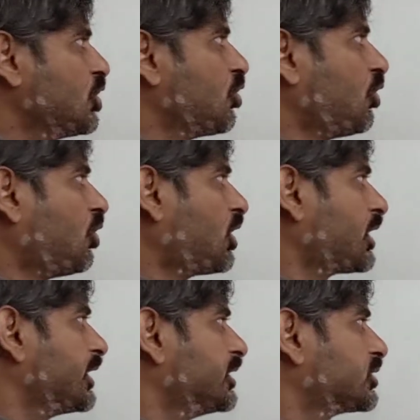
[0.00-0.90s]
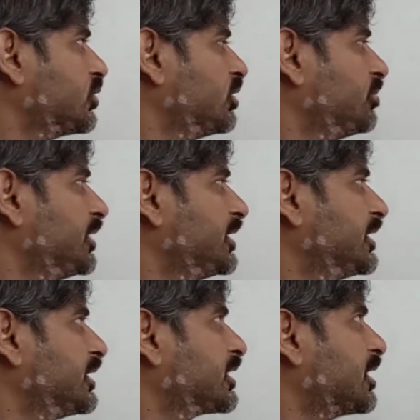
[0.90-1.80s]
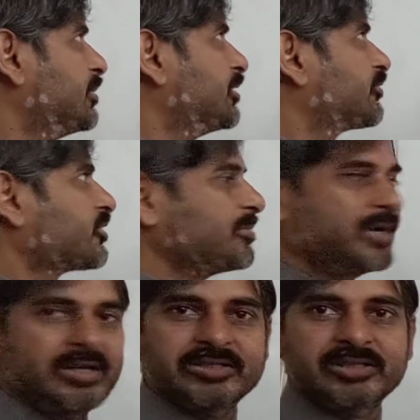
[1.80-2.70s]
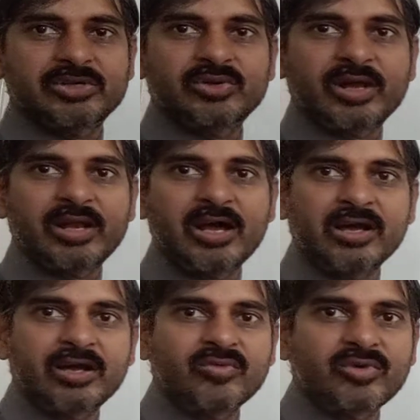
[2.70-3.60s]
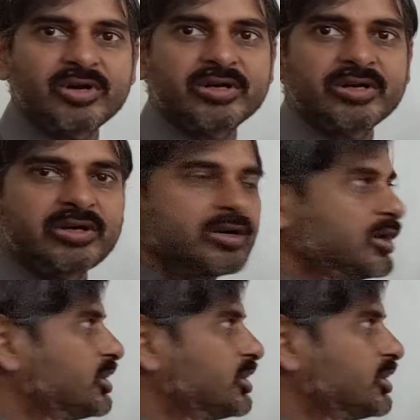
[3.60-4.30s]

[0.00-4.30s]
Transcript: or it could be coming from a digital to analog converter,